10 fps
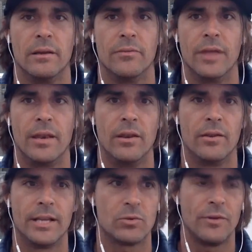then
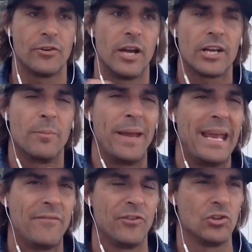guess what? They're not going to
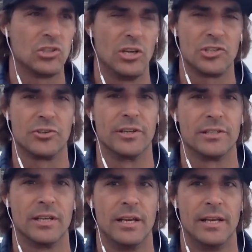pay for those luxuries.
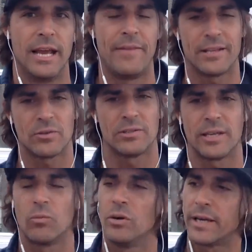And that's why I was
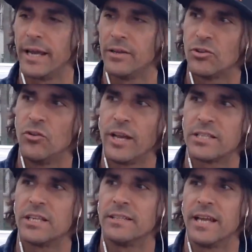like, well, okay,
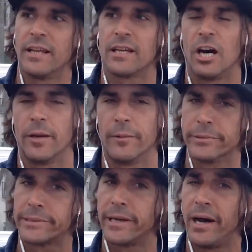2010 economy was
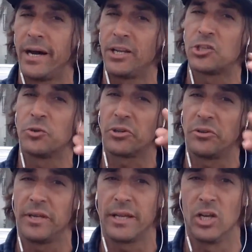kind of
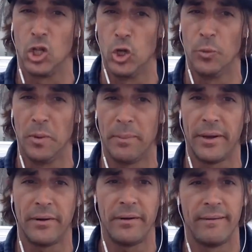trickling to get a little bit
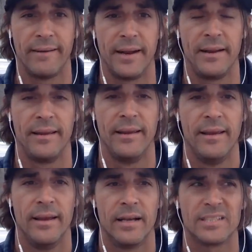better, right?
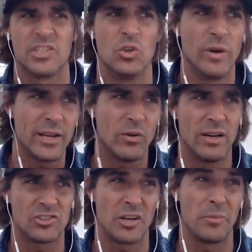I was like, do I go out
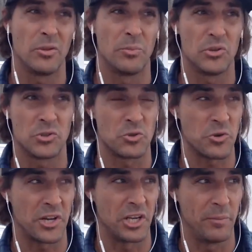and try to build a personal
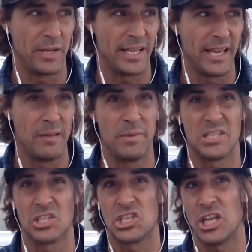training company again and be
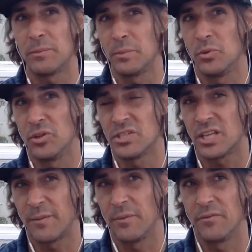susceptible this
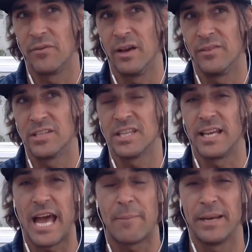type of this thing
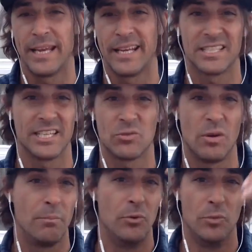happening again? Because guess
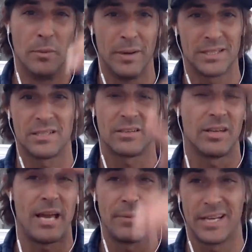what? Boom and bust cycle
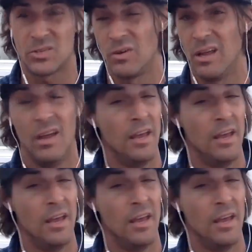happen. Guess what?